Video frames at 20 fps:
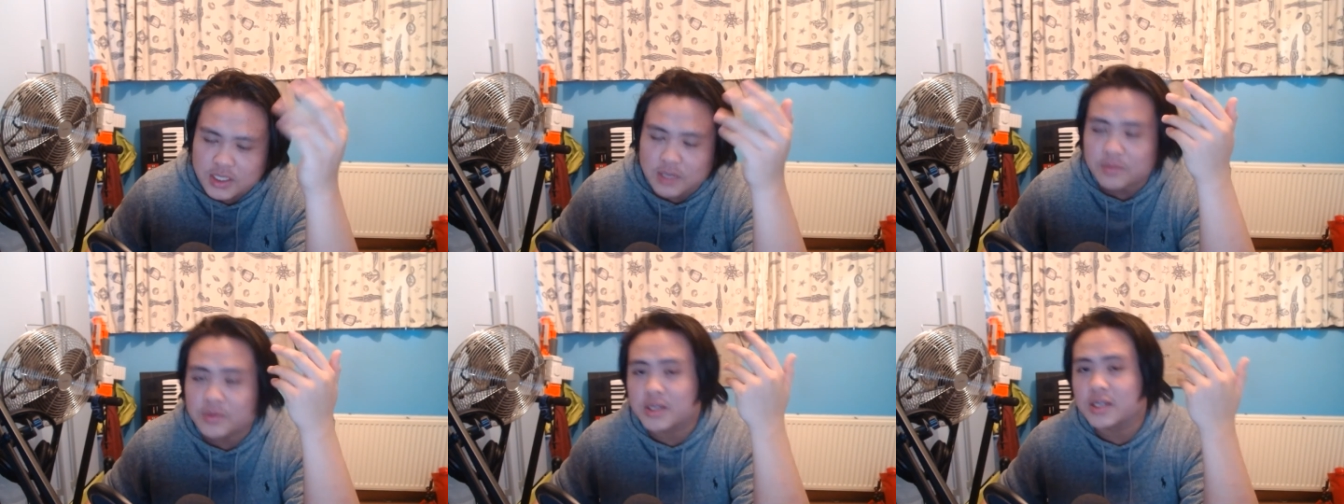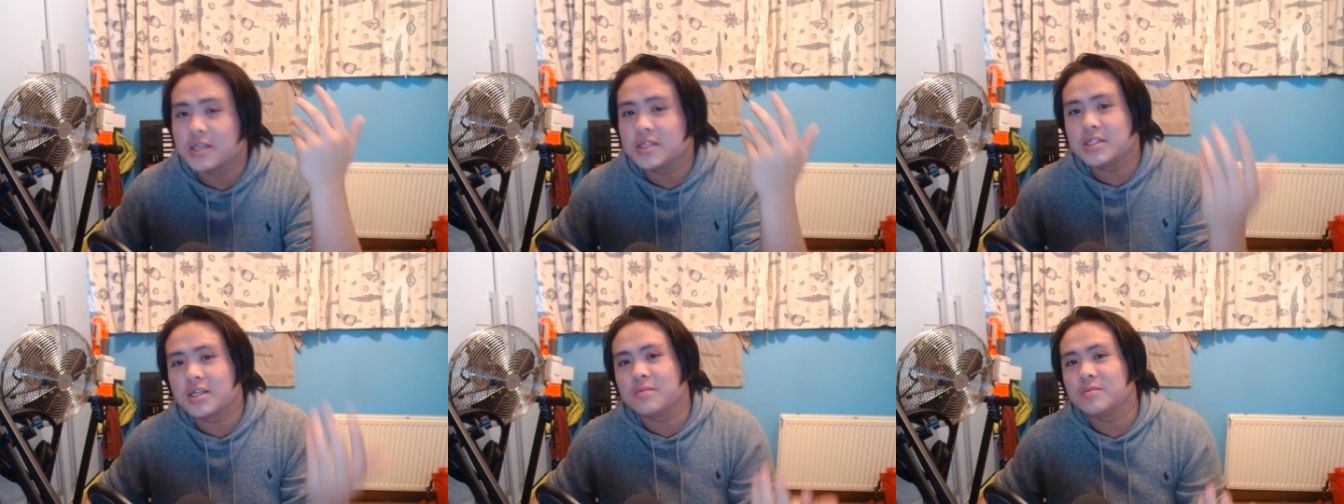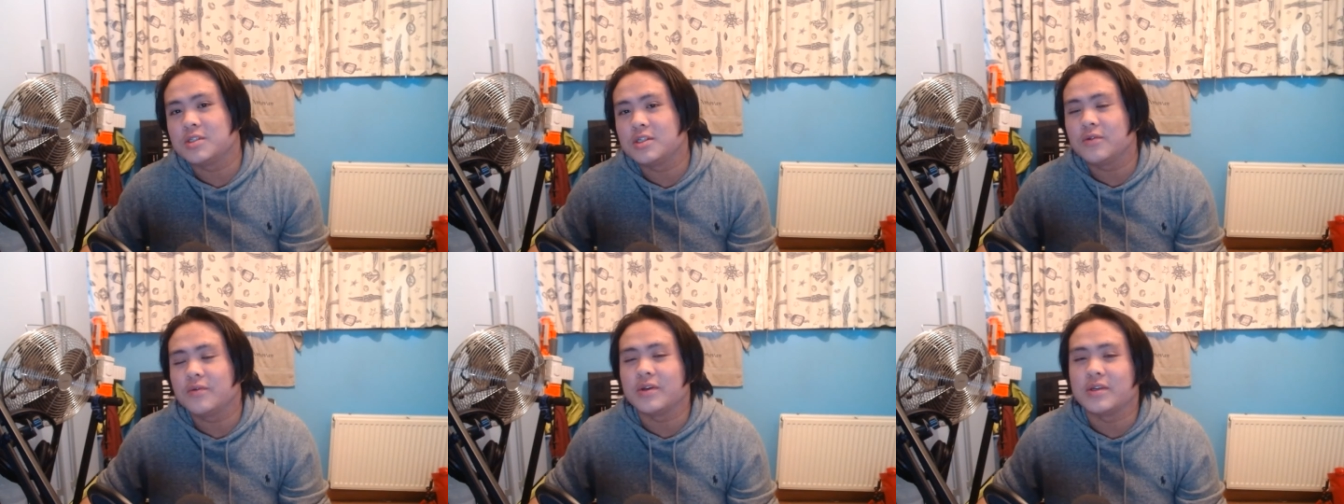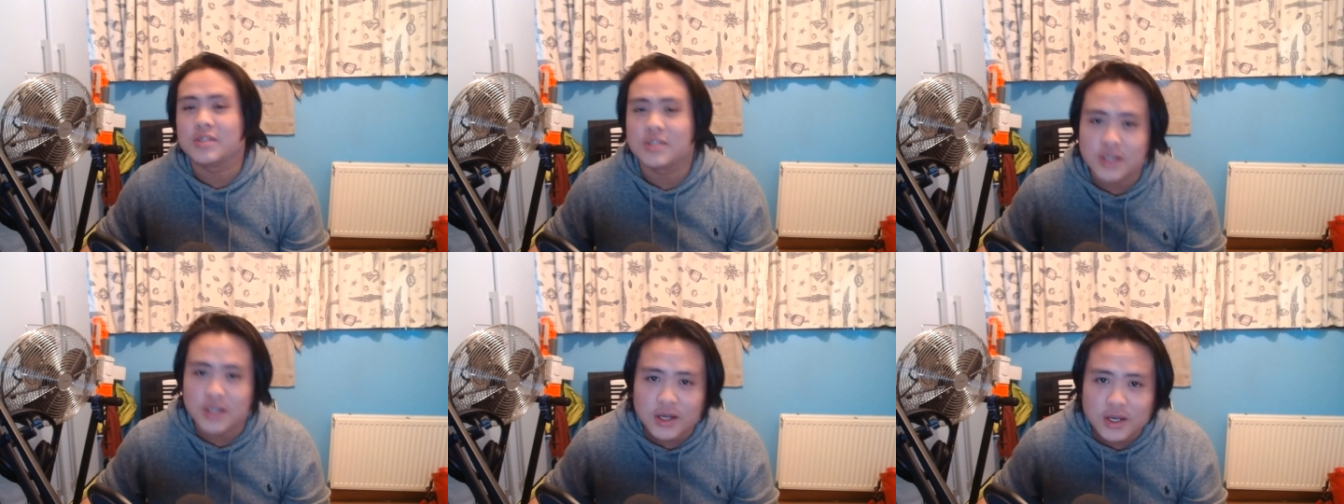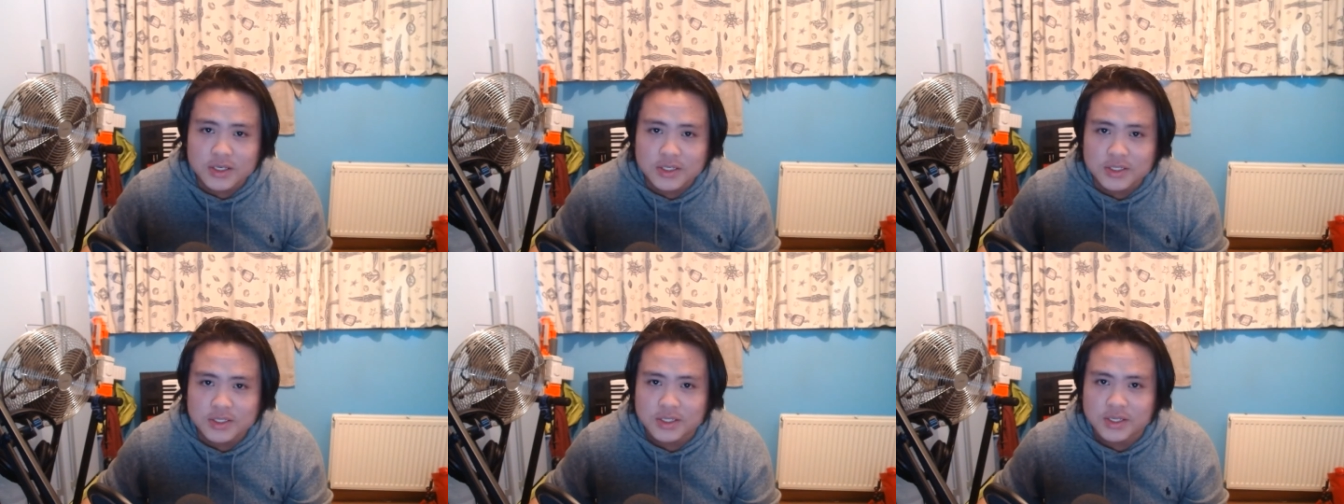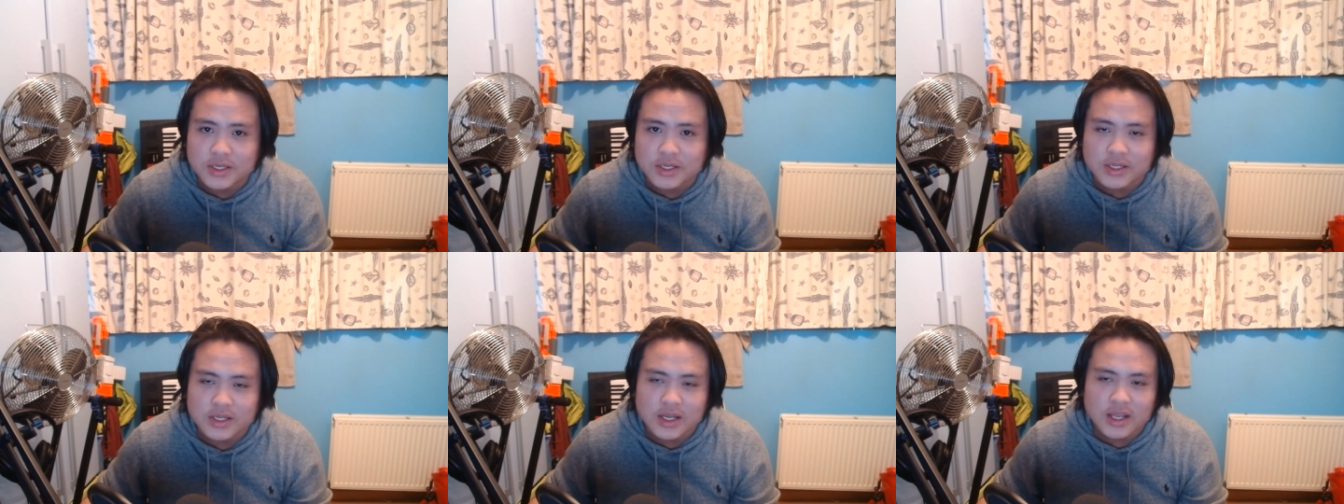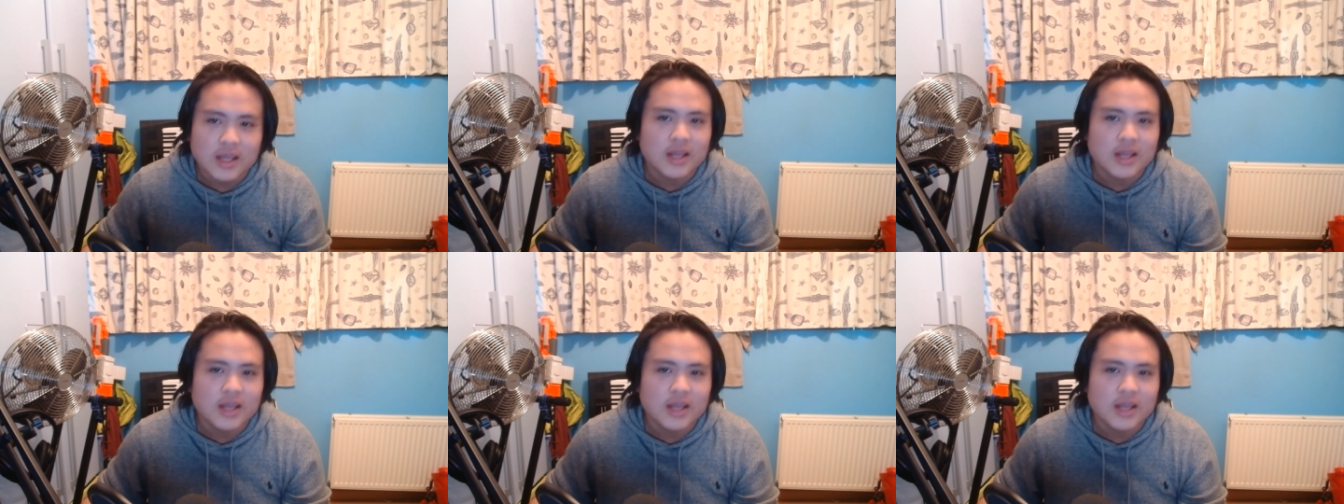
and because I'm so exhausted,